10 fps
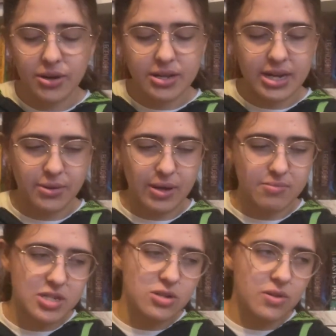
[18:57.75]
Anyway,
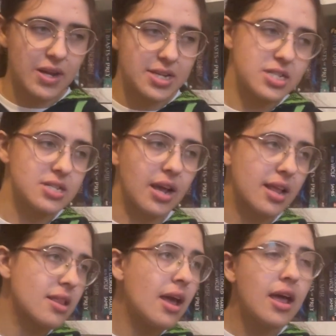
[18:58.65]
she's on there. She's like
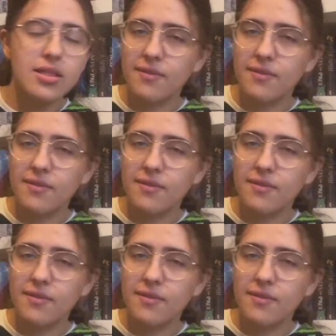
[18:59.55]
the